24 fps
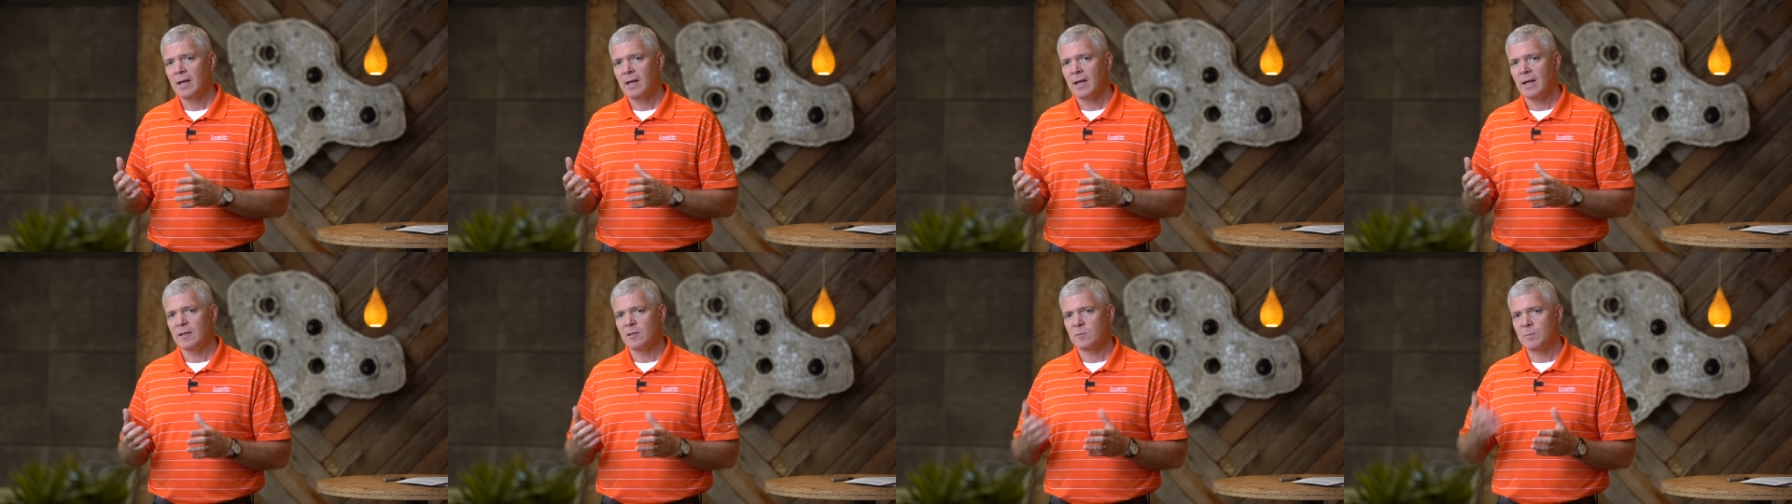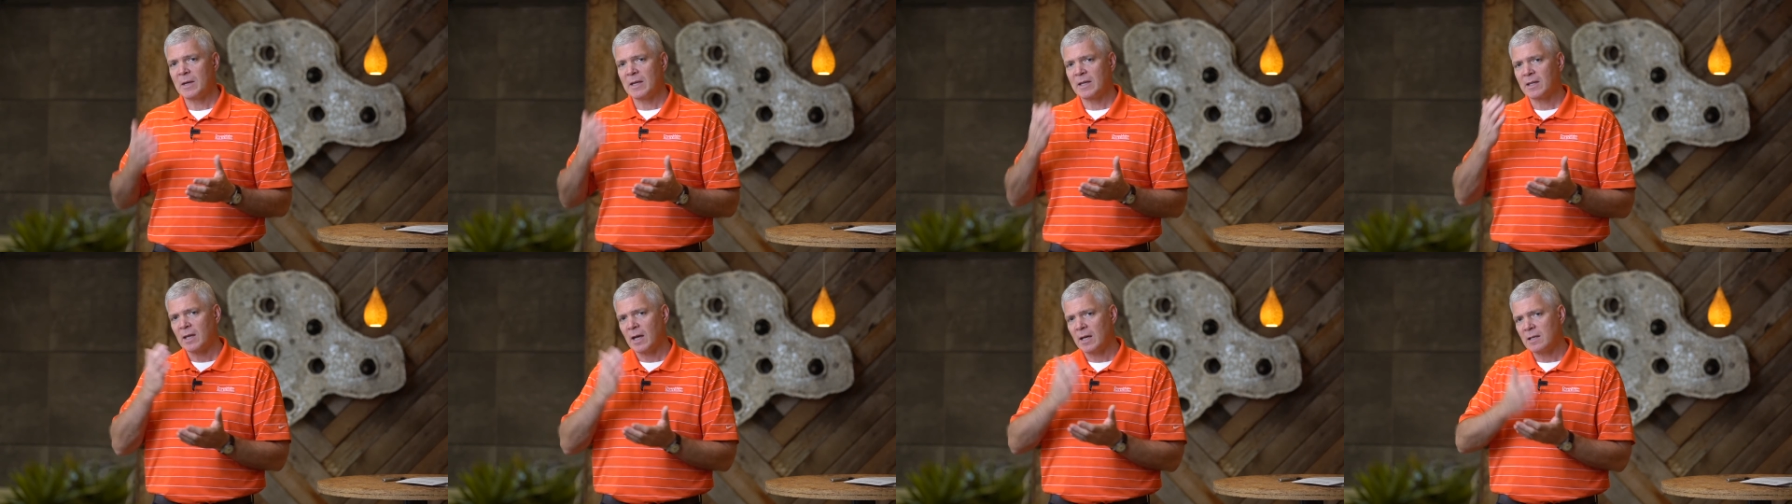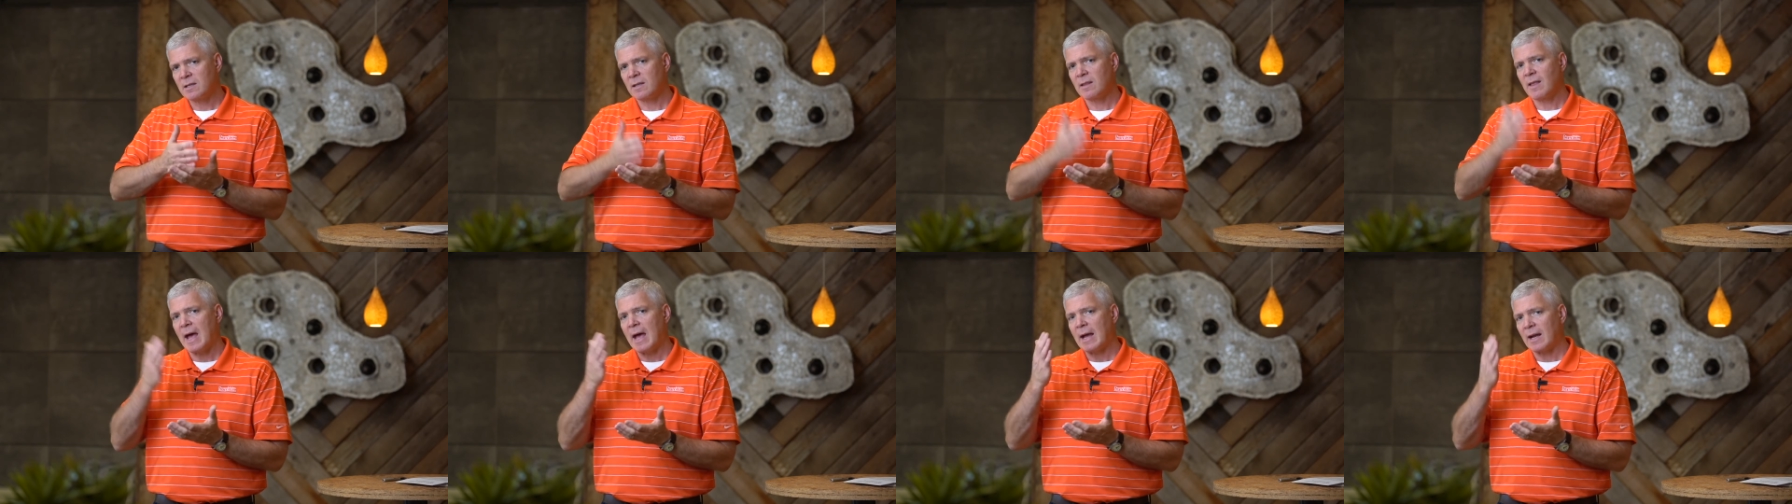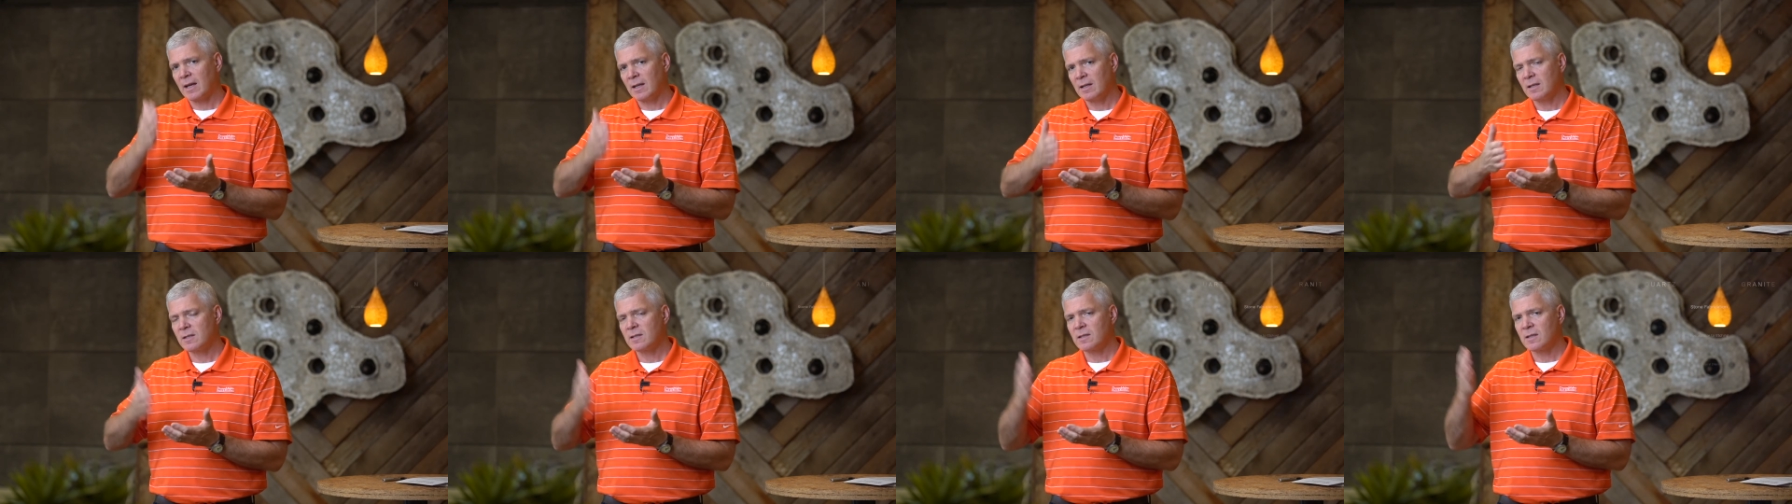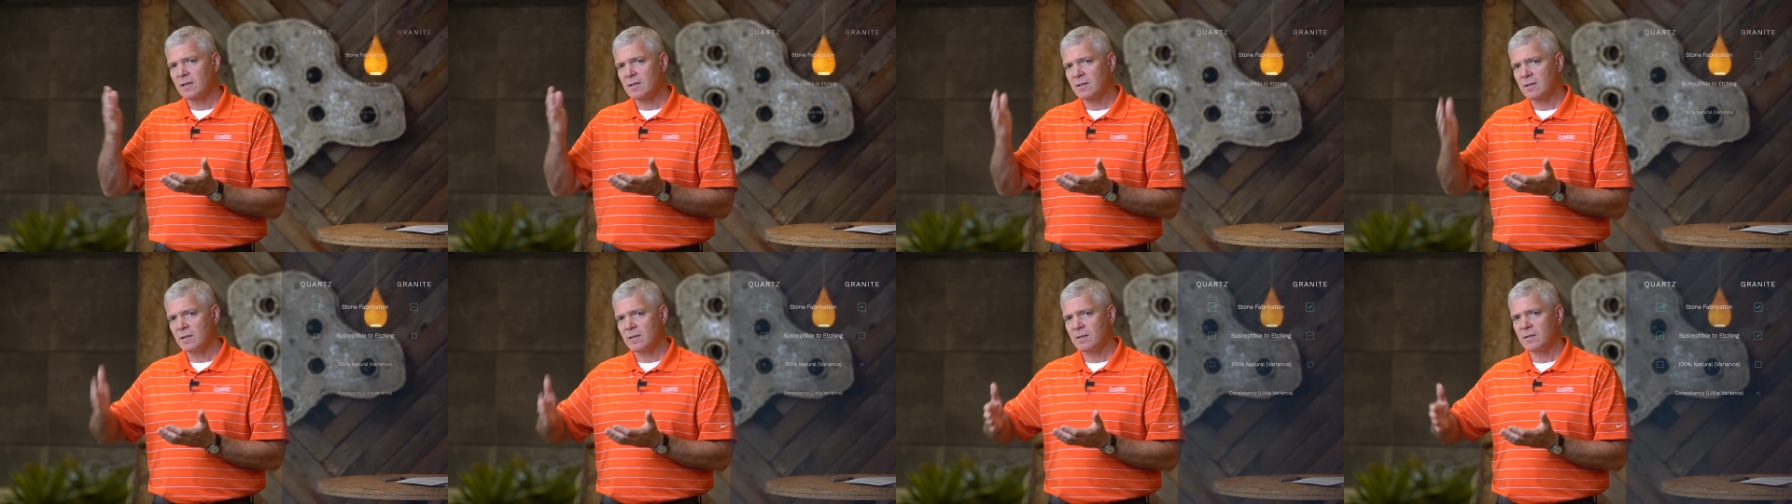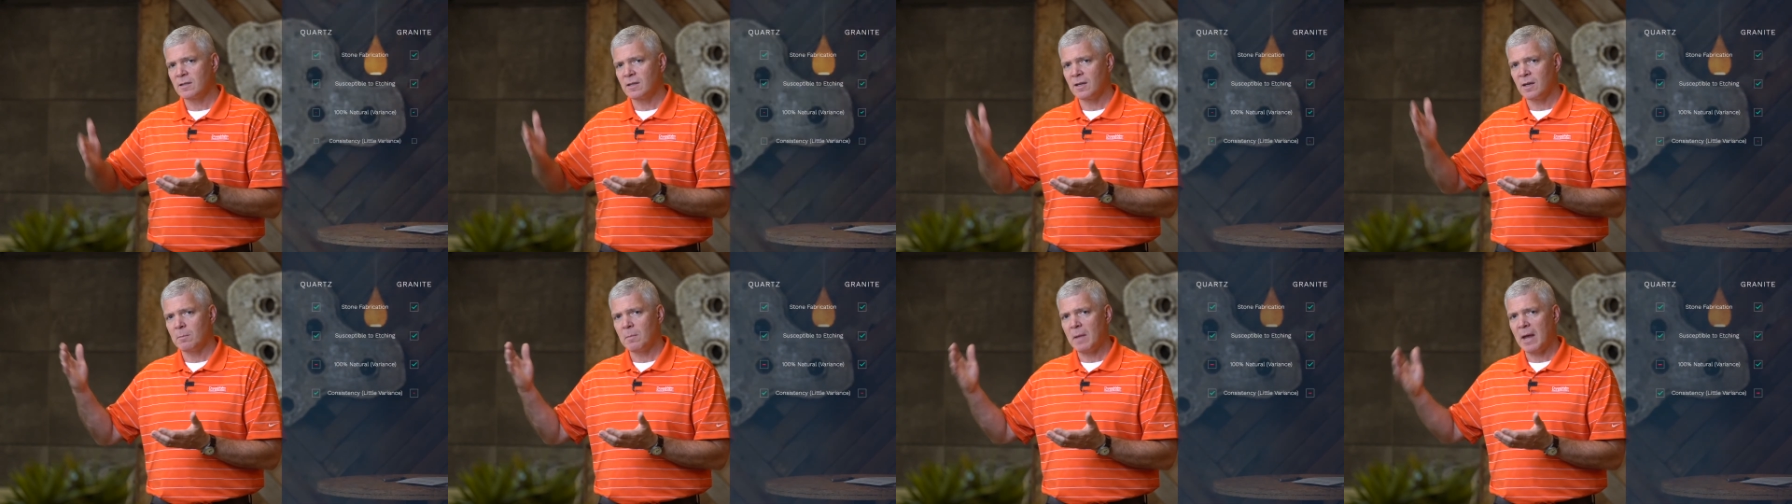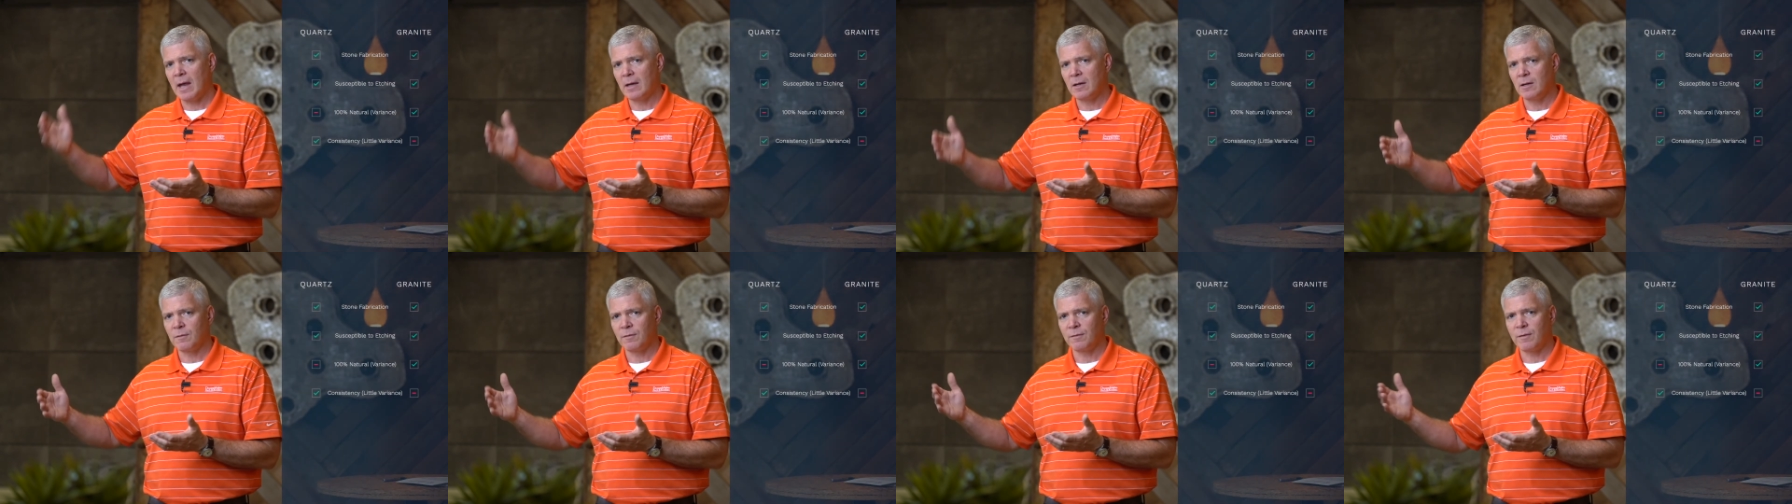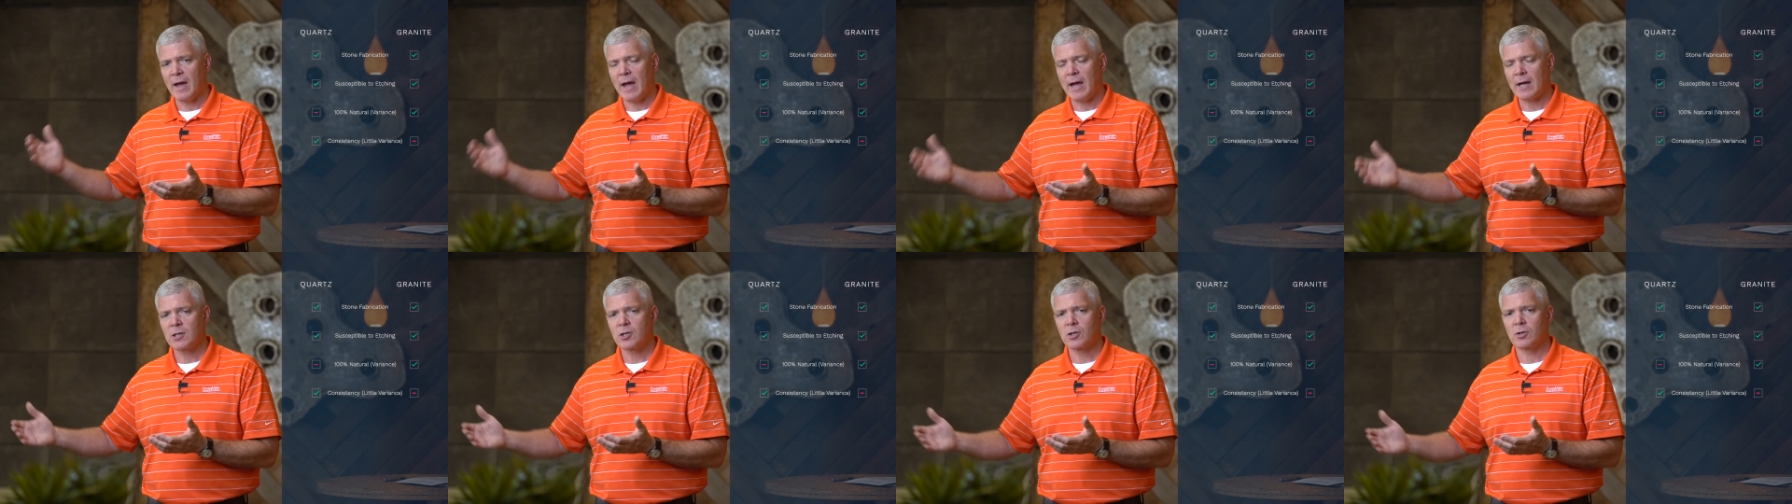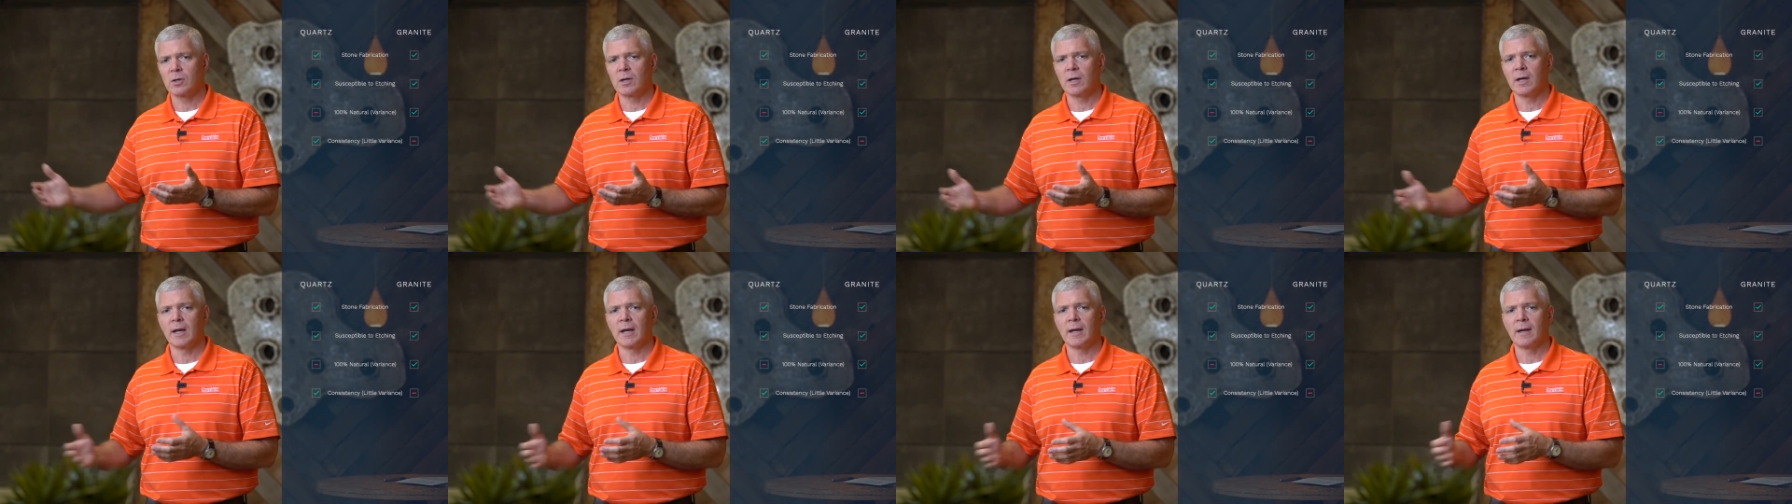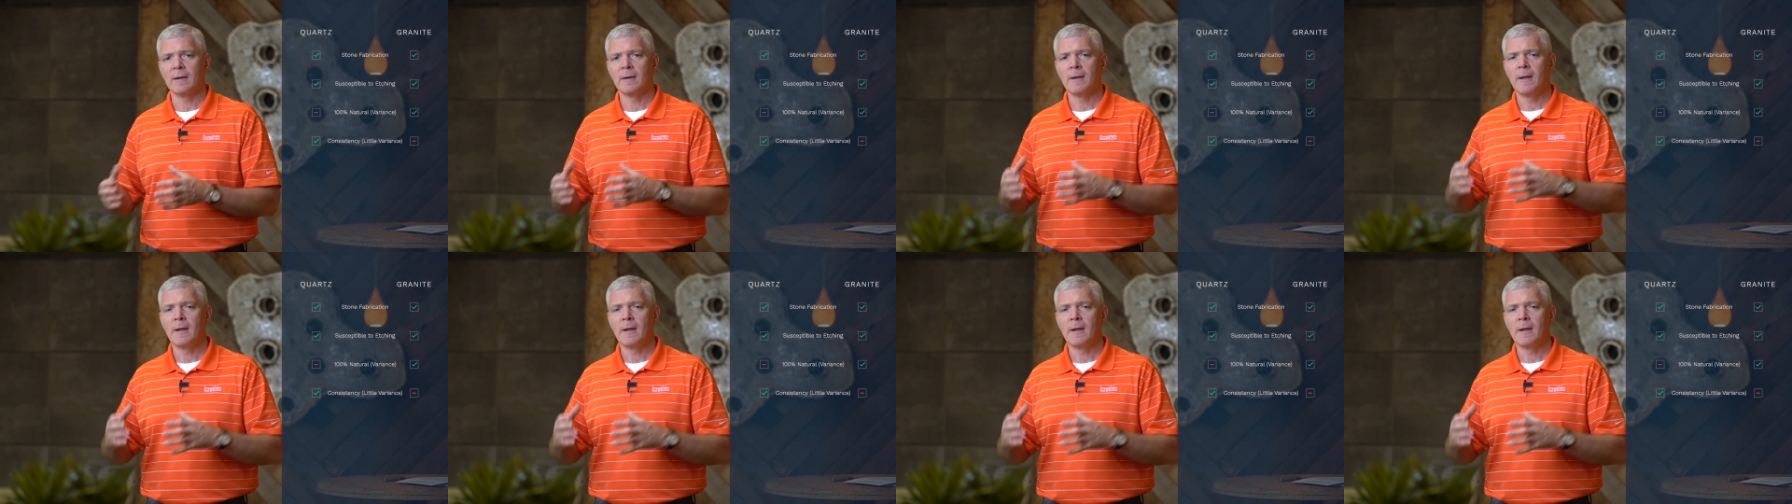is because of that consistency in manufacturing,